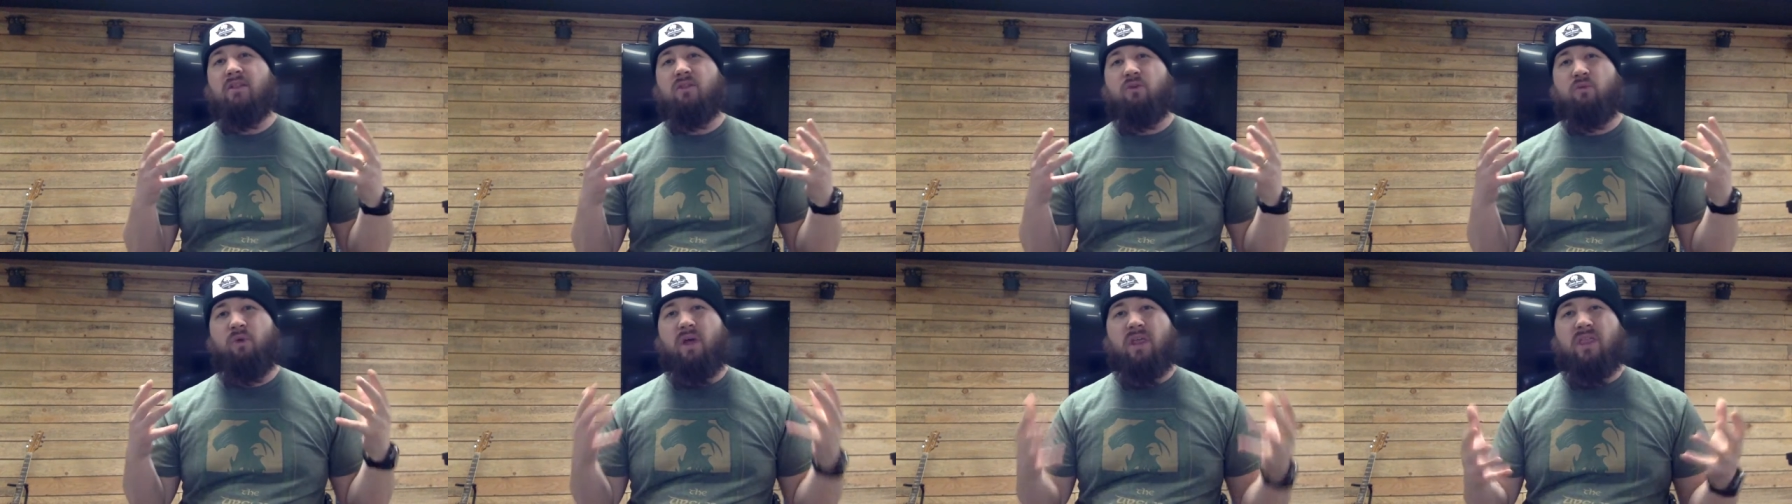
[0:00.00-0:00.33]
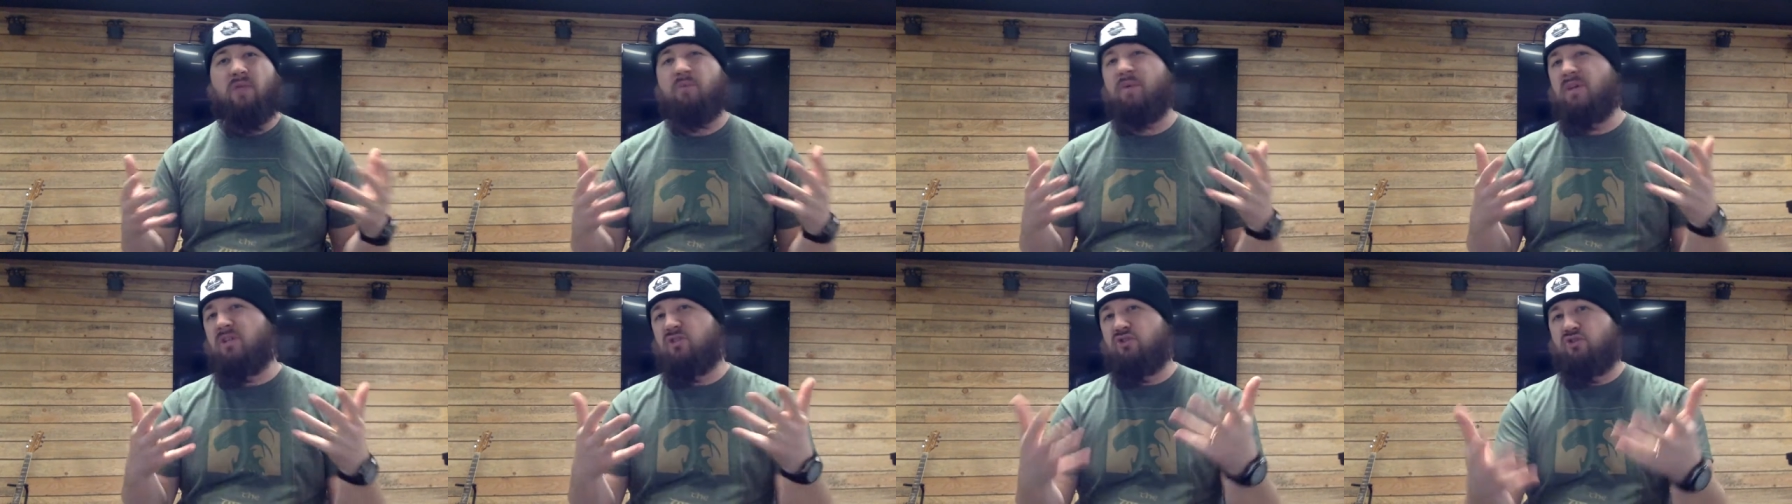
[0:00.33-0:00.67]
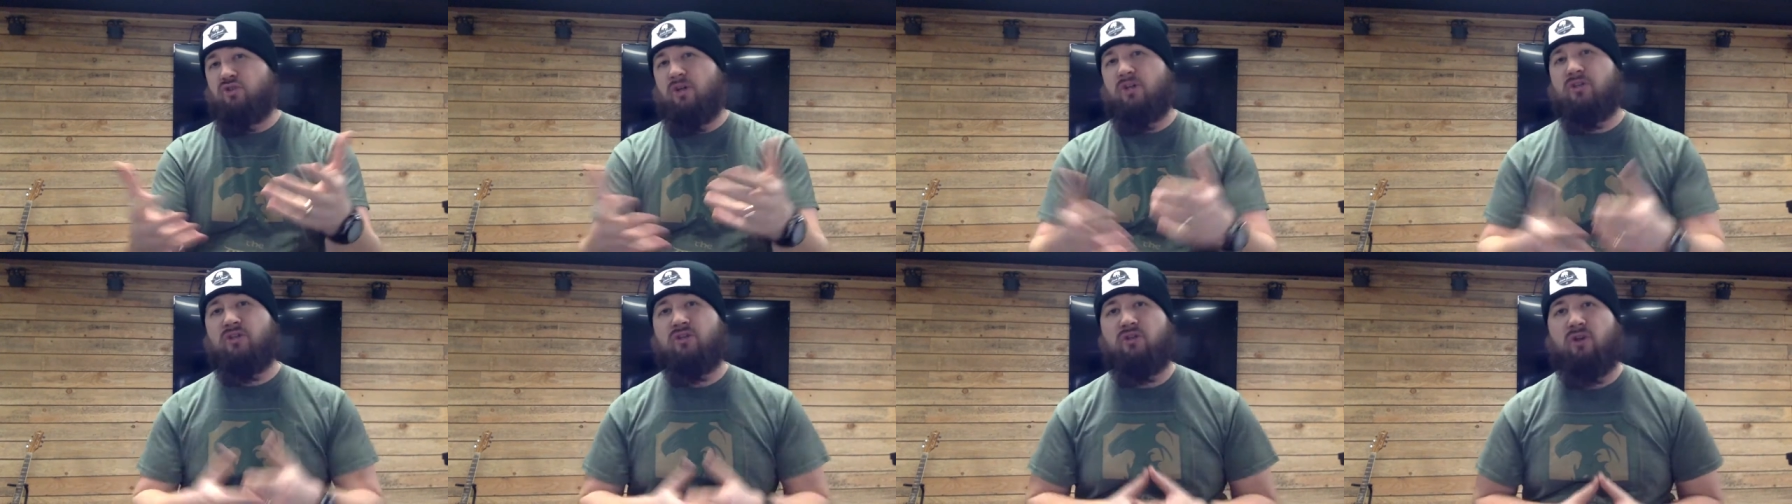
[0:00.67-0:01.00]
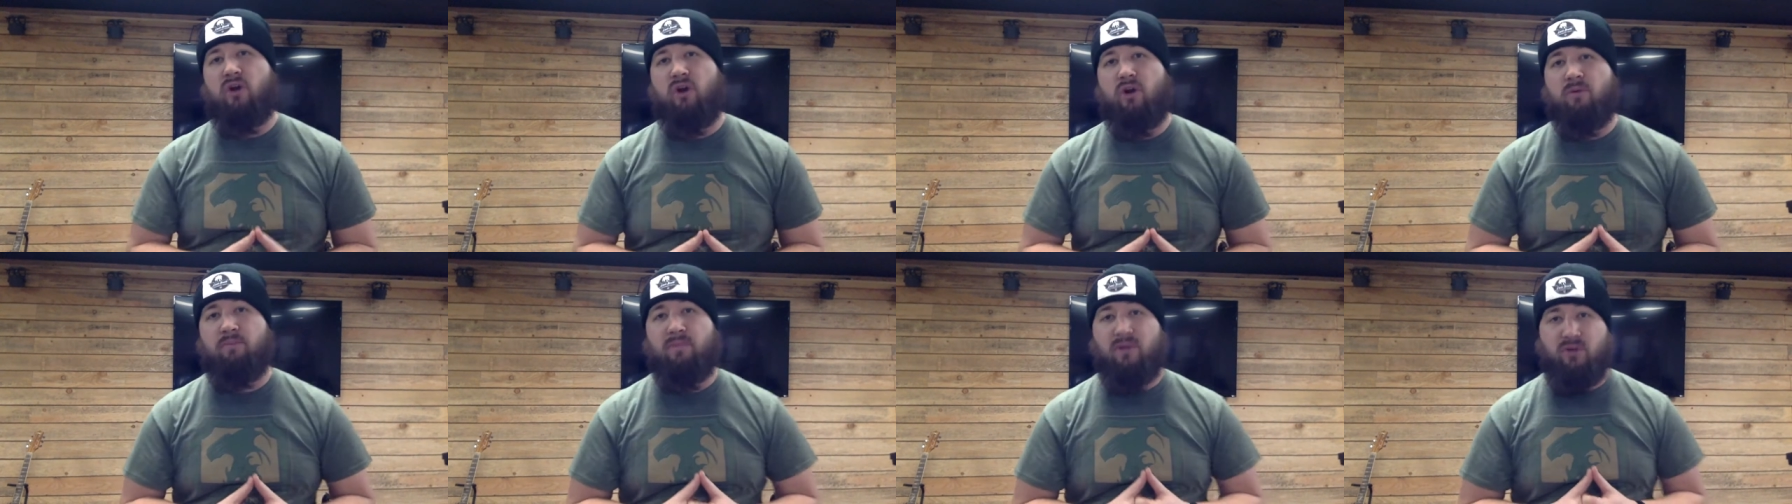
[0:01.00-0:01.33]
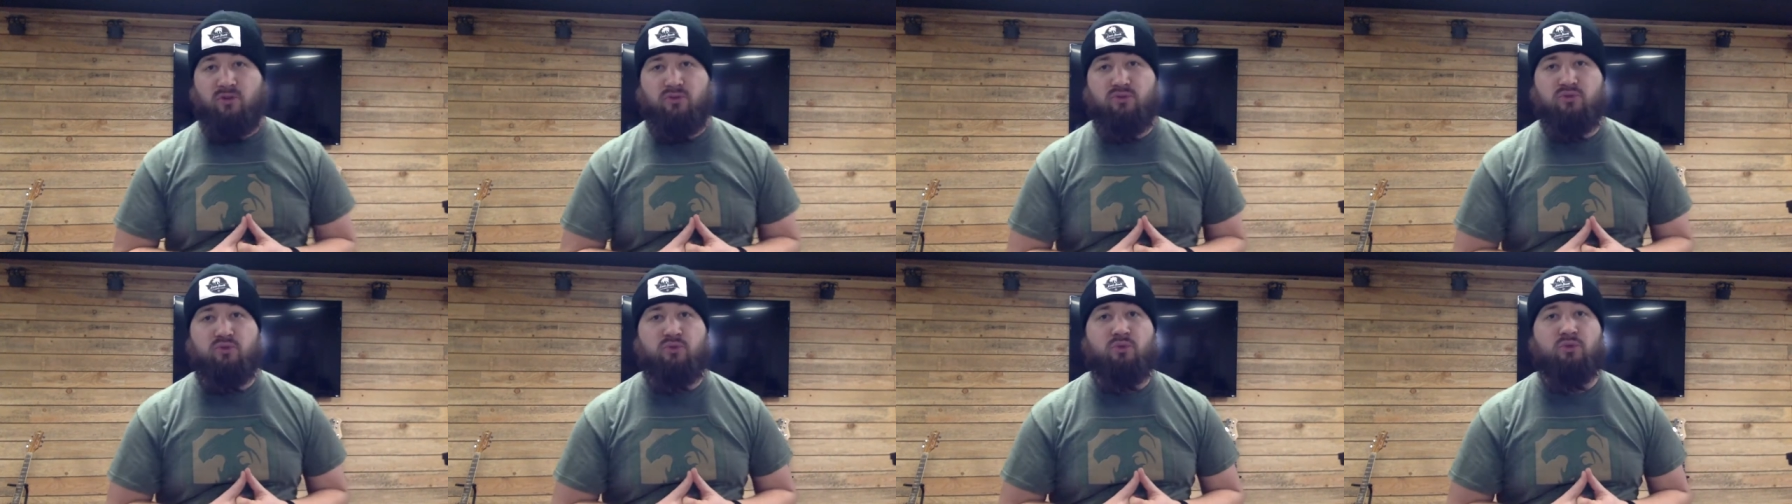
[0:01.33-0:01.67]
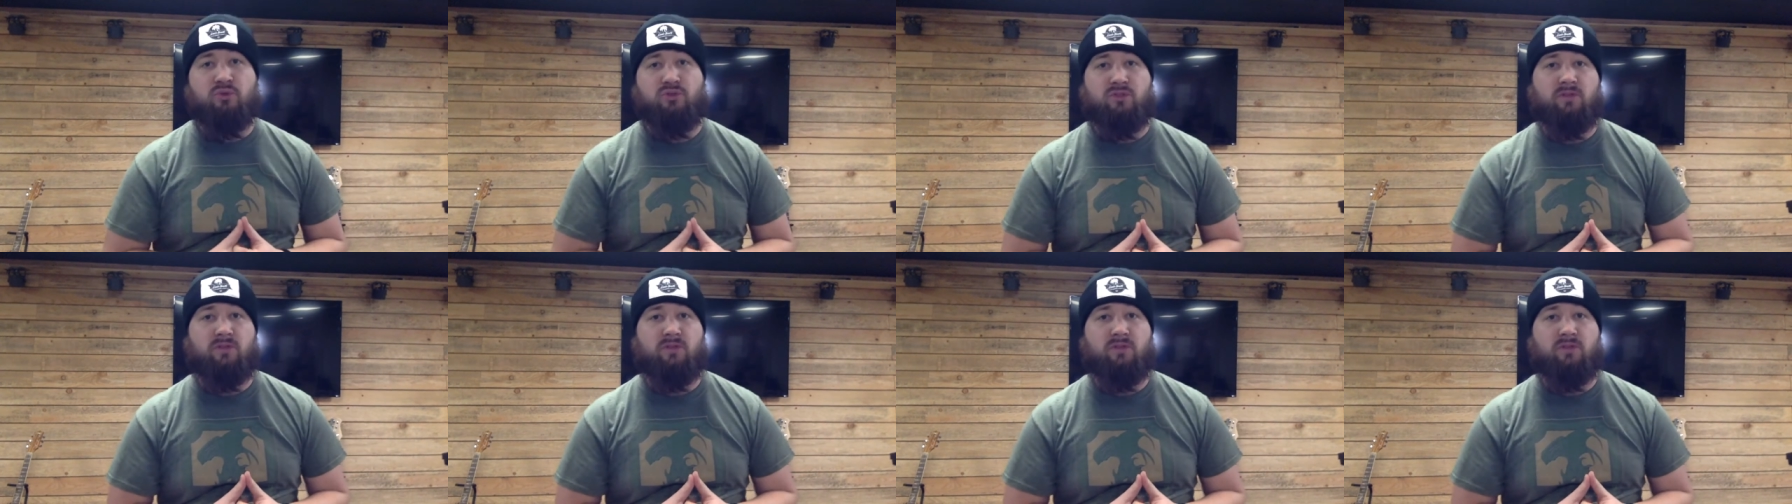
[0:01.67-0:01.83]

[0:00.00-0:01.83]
the way that we structured our middle school